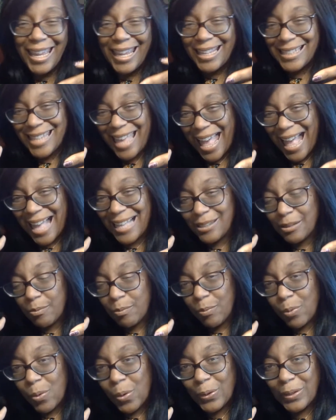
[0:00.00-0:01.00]
is as
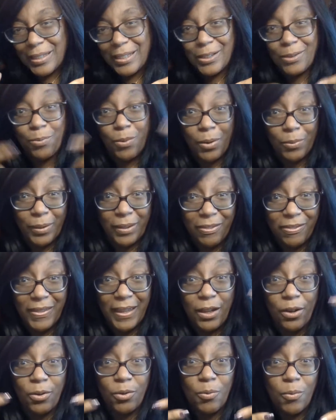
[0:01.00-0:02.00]
important as what we
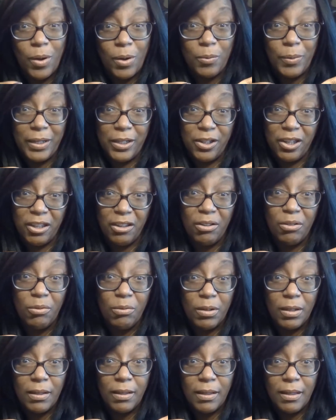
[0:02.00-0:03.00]
think or what we do,